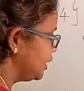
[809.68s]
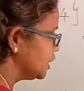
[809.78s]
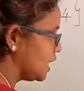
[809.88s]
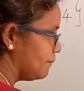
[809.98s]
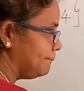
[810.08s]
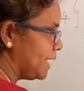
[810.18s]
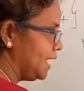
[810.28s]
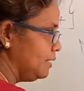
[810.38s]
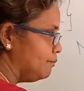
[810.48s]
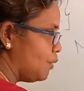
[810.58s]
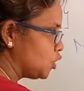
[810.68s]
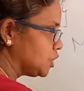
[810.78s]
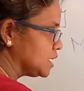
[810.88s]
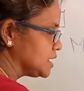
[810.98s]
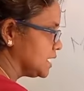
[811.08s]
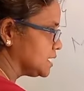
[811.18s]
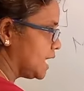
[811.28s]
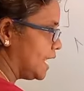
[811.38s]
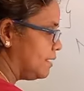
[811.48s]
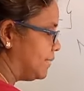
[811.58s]
to combine both the set
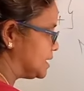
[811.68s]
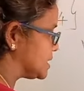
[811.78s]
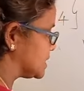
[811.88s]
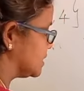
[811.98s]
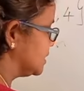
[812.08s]
elements.